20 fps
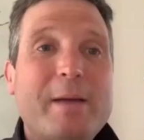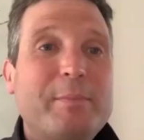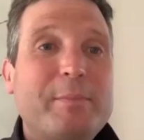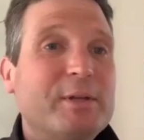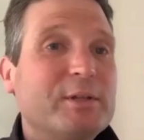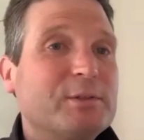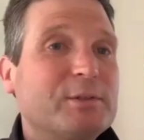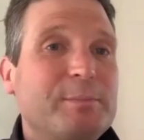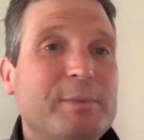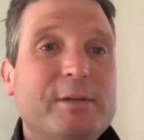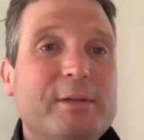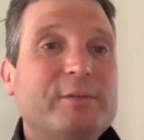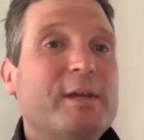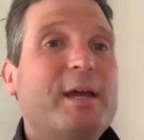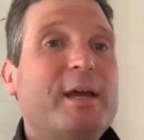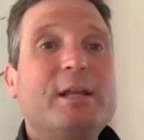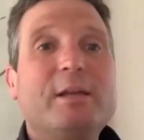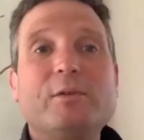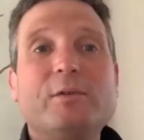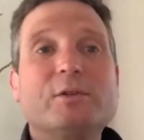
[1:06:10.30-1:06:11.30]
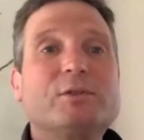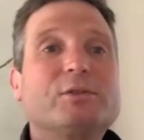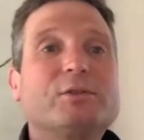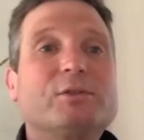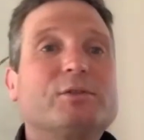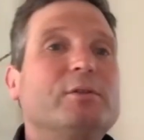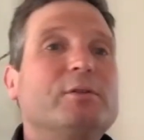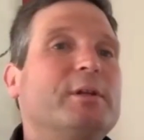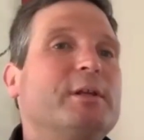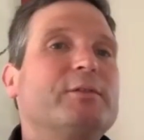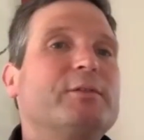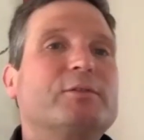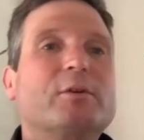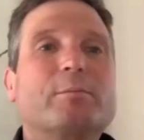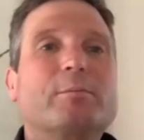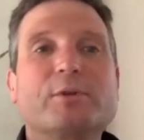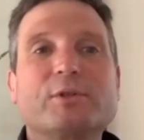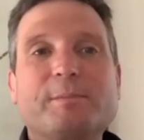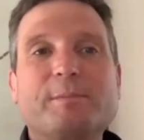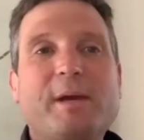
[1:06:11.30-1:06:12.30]
to speak to any of your students or
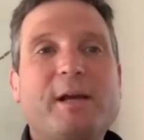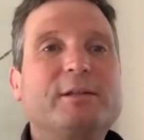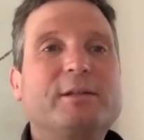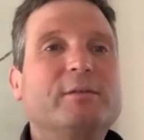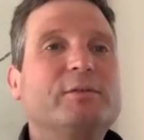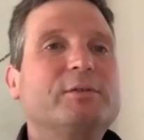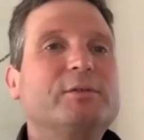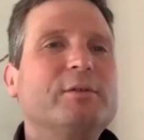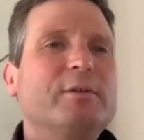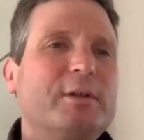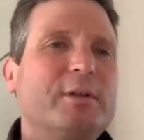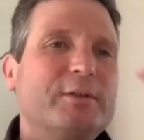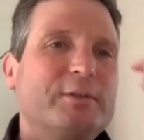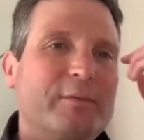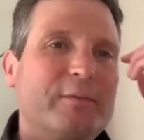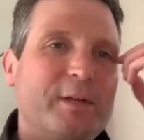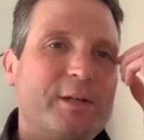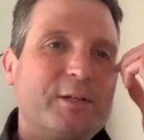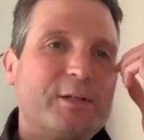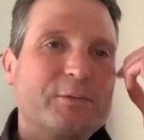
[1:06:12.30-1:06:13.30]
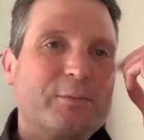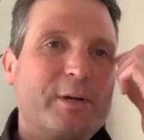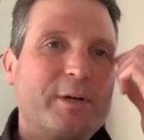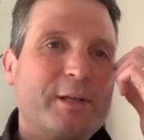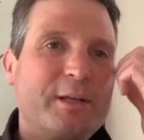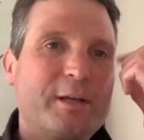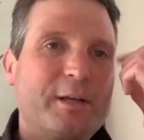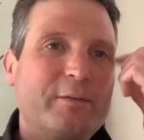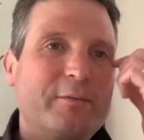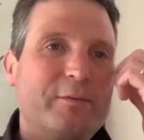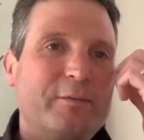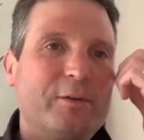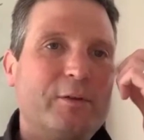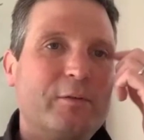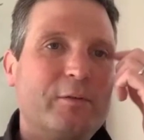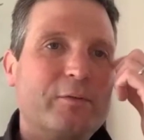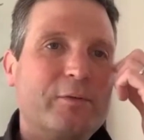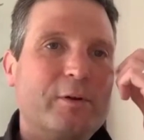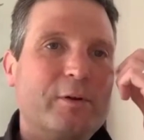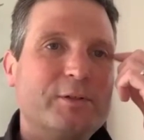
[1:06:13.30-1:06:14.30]
prospective students if they just want to get a feel
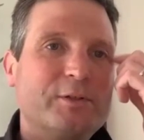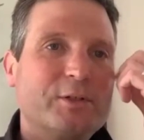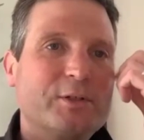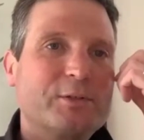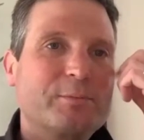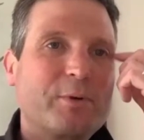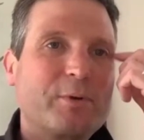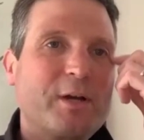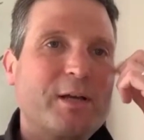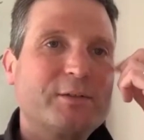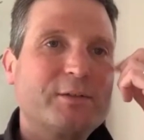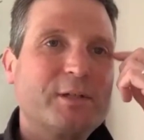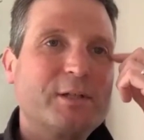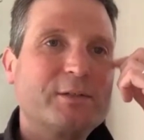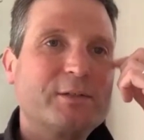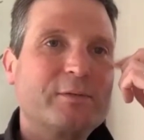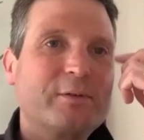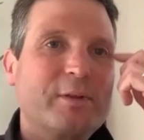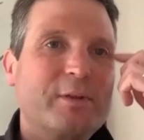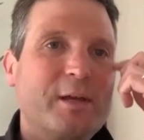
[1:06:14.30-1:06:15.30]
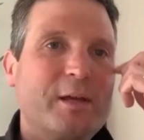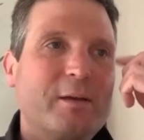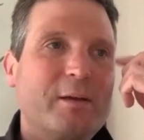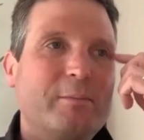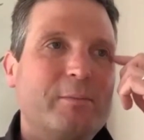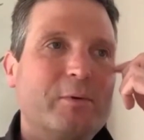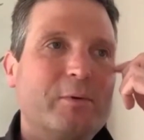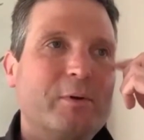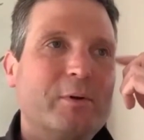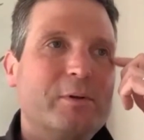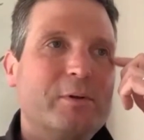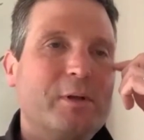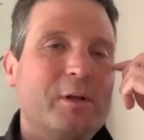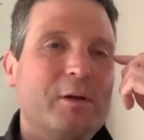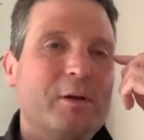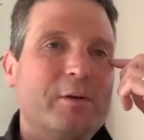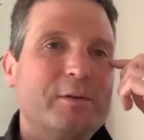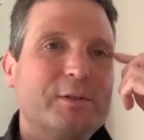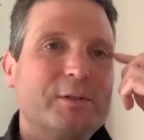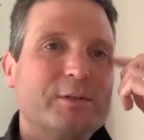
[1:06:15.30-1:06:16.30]
for, is this process for them, or, you
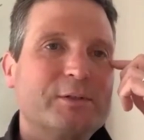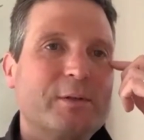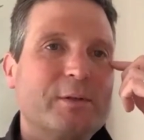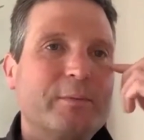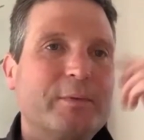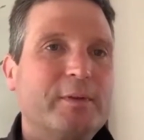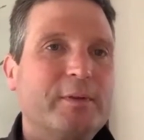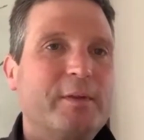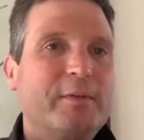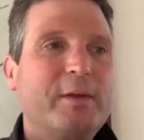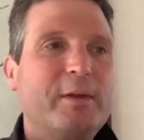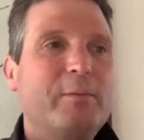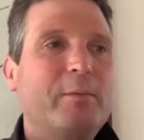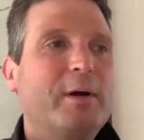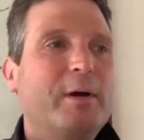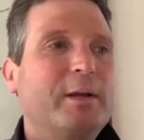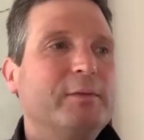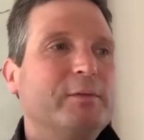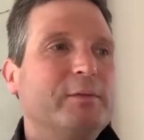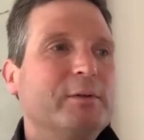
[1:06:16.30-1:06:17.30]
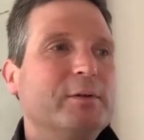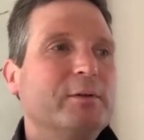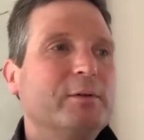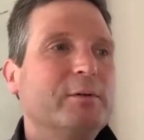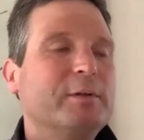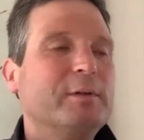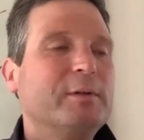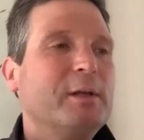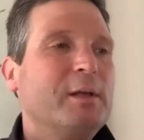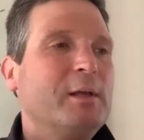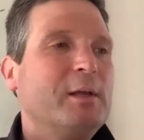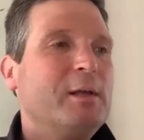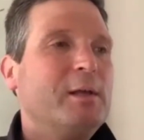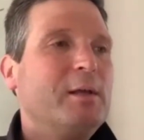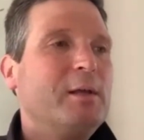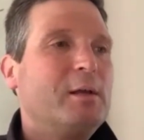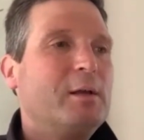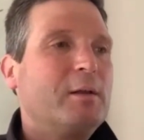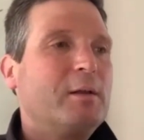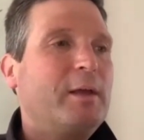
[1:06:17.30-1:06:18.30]
know, is this something that they want to do? And
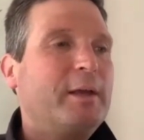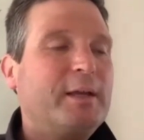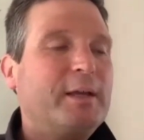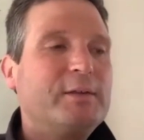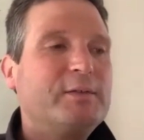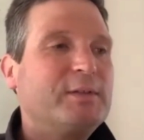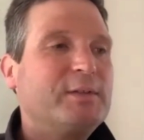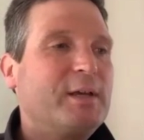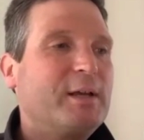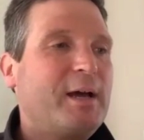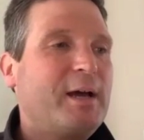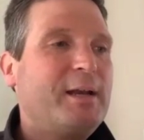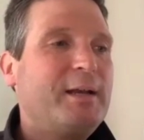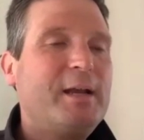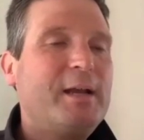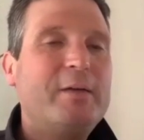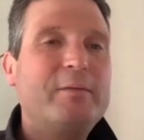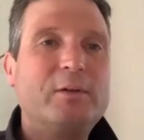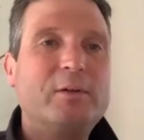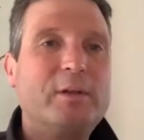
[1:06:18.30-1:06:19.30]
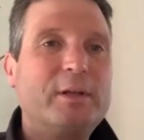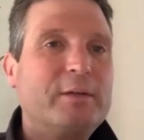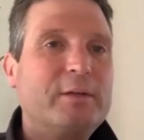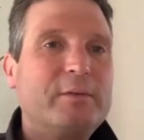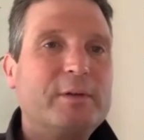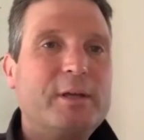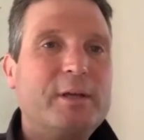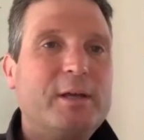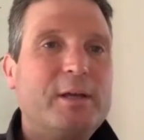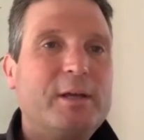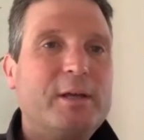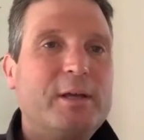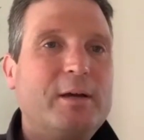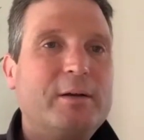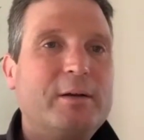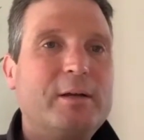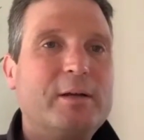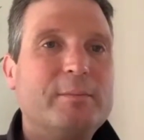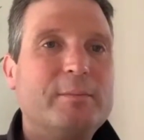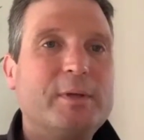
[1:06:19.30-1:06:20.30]
like I said, I didn't have a lick of
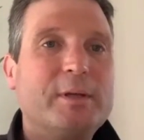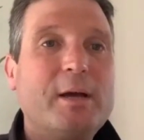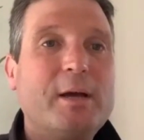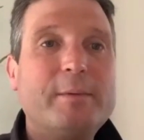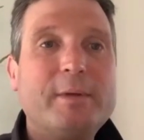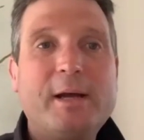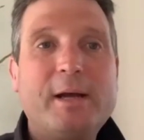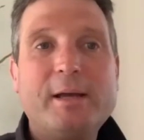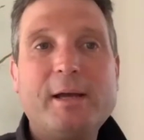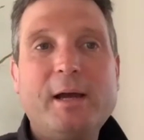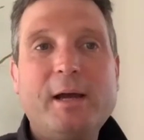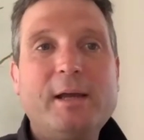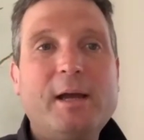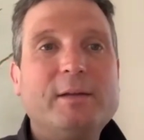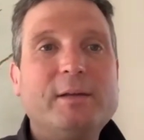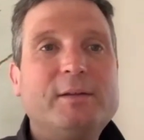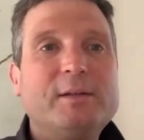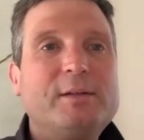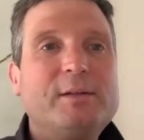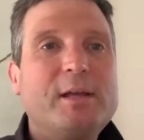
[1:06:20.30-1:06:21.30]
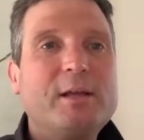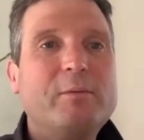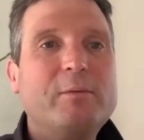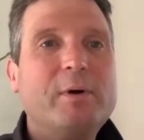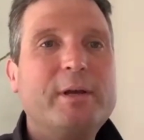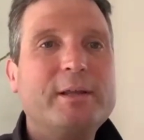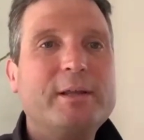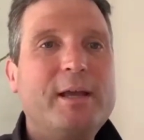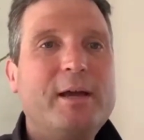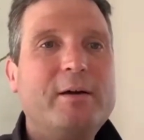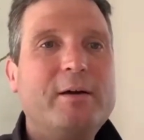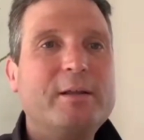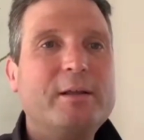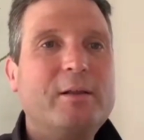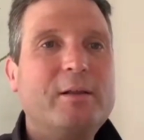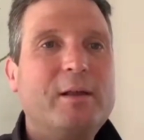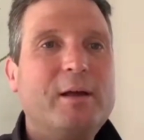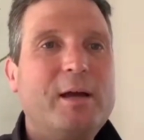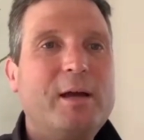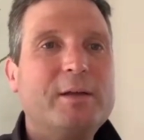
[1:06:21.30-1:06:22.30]
accounting in me. I mean, I did take one accounting
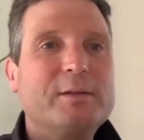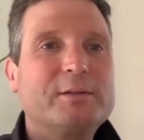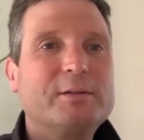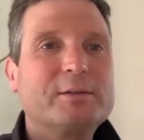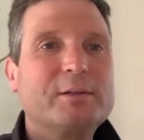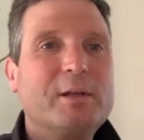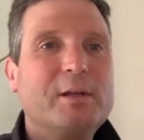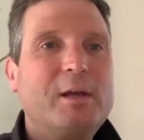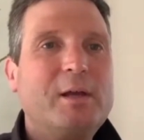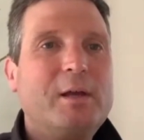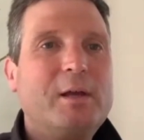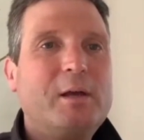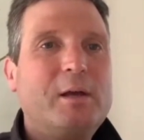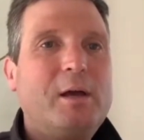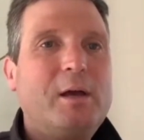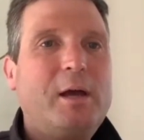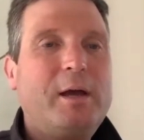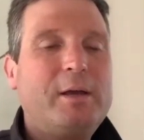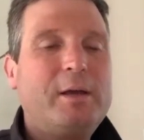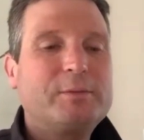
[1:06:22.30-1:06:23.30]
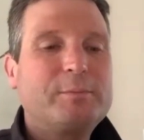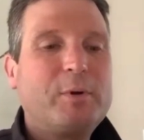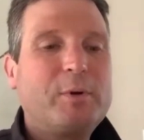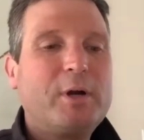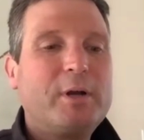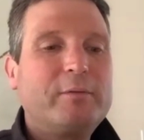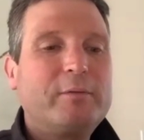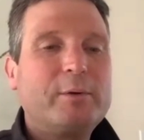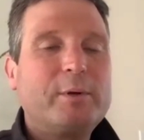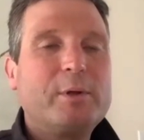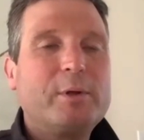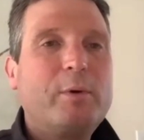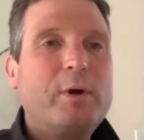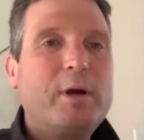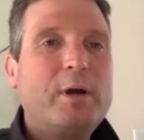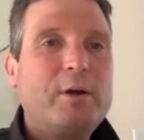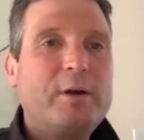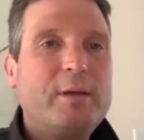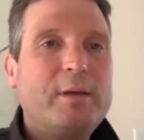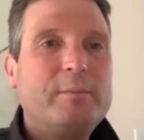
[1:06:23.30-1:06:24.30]
class as part of a
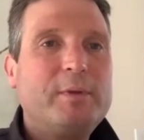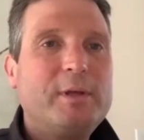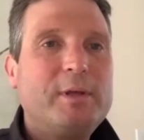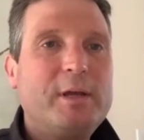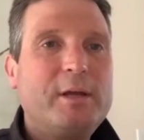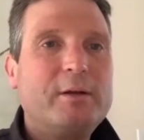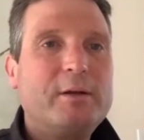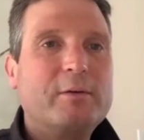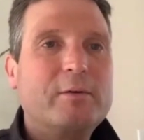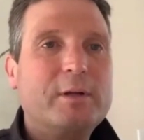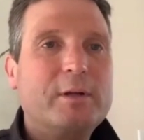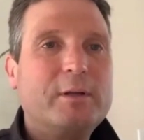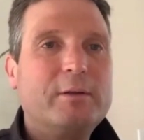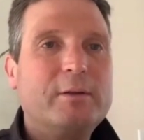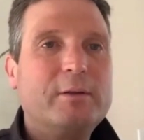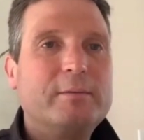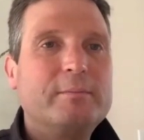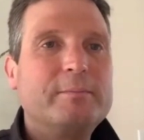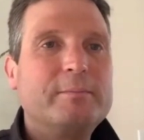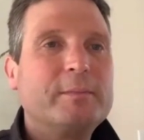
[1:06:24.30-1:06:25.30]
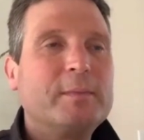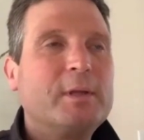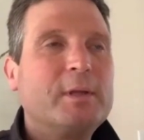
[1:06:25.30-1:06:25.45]
required MBA curriculum,